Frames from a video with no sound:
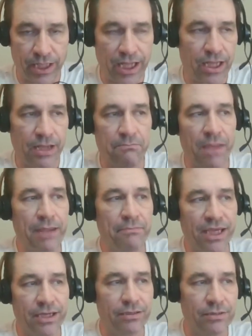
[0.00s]
It, it may
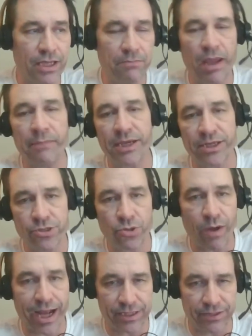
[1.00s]
be a it may be a
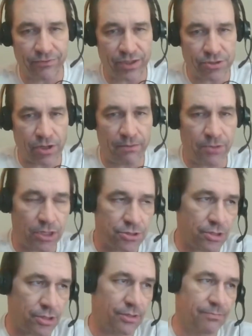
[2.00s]
two act adventure. I'm not
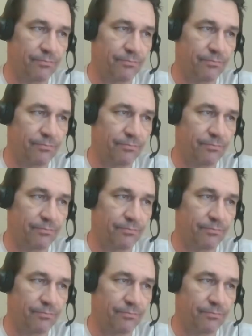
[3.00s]
sure.